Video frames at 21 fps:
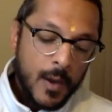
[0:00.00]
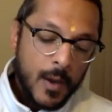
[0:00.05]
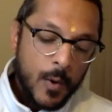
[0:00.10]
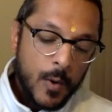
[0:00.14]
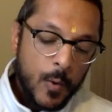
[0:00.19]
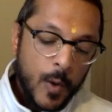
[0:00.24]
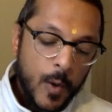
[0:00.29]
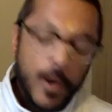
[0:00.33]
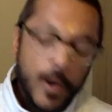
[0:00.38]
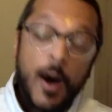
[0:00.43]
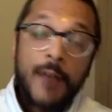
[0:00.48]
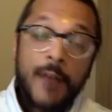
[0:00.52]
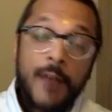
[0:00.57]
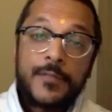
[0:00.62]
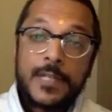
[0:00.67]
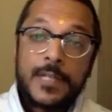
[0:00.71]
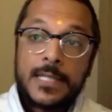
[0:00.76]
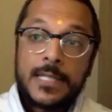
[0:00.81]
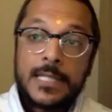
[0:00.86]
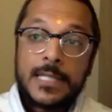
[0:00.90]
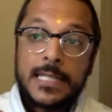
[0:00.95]
what
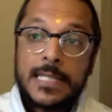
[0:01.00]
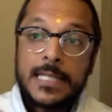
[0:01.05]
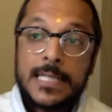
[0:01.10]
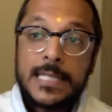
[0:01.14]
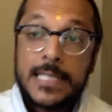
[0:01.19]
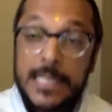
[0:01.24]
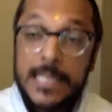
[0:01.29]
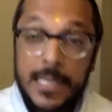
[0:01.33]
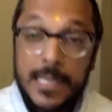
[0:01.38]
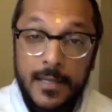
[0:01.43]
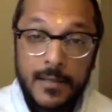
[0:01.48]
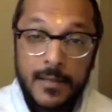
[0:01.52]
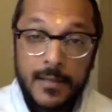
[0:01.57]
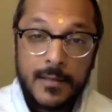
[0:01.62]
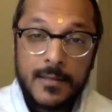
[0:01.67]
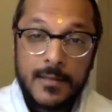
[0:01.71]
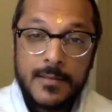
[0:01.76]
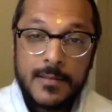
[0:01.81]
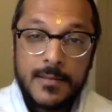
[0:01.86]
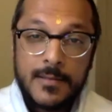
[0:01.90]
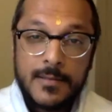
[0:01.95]
often
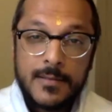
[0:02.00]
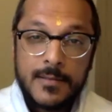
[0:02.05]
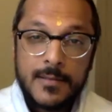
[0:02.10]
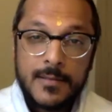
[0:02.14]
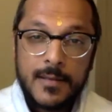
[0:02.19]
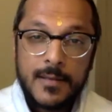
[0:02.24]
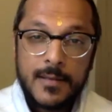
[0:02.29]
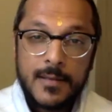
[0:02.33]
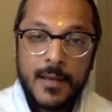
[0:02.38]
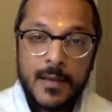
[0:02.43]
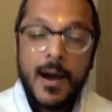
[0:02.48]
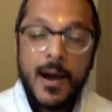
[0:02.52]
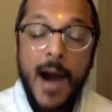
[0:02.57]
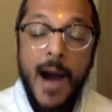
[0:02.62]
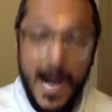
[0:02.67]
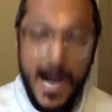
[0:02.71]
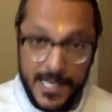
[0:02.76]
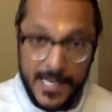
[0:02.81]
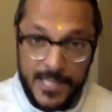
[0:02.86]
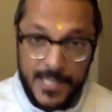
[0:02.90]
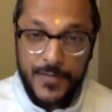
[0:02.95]
steals
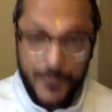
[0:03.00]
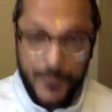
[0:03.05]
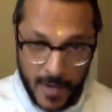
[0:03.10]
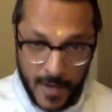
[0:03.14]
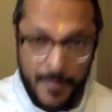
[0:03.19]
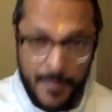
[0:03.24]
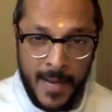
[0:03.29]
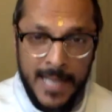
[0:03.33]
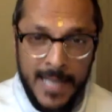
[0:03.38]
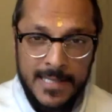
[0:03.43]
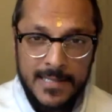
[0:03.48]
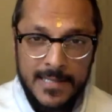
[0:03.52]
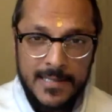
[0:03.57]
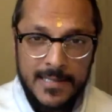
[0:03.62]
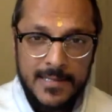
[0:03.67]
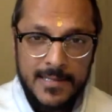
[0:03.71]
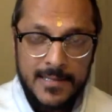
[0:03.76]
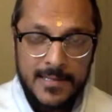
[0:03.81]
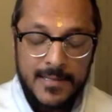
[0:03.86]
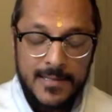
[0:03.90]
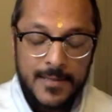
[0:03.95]
us from
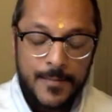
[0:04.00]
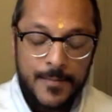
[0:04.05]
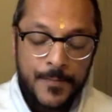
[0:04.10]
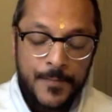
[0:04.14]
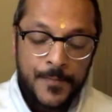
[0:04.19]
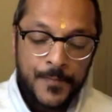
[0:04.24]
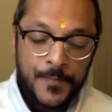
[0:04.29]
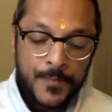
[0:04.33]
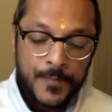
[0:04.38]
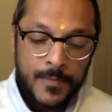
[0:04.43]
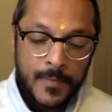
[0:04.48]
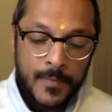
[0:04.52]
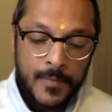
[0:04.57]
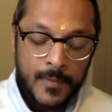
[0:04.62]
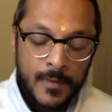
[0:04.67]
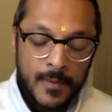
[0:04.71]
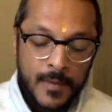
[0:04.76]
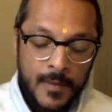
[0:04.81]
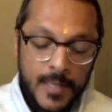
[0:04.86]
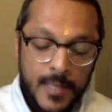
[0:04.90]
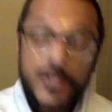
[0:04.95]
us
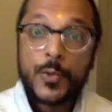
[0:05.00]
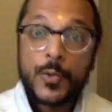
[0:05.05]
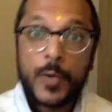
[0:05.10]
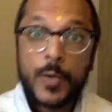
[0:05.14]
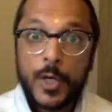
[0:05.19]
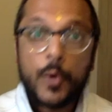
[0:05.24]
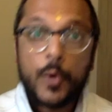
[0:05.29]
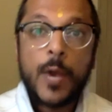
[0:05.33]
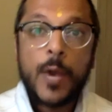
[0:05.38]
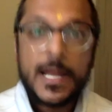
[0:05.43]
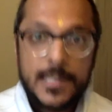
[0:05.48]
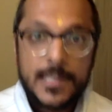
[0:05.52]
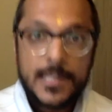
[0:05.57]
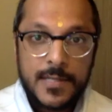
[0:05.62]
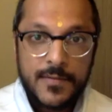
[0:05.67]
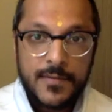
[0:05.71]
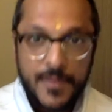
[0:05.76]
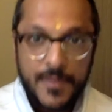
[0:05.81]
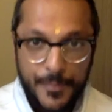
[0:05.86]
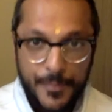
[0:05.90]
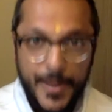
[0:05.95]
is regrets of
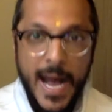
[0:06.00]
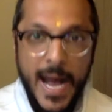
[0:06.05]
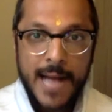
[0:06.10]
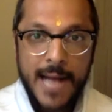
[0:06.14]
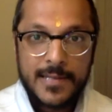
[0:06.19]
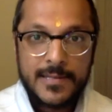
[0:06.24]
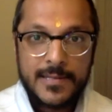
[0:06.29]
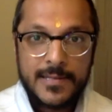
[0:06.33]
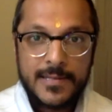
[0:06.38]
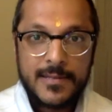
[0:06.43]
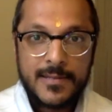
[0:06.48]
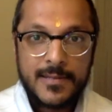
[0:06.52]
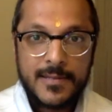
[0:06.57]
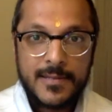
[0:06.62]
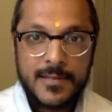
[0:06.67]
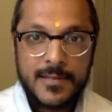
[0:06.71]
the past.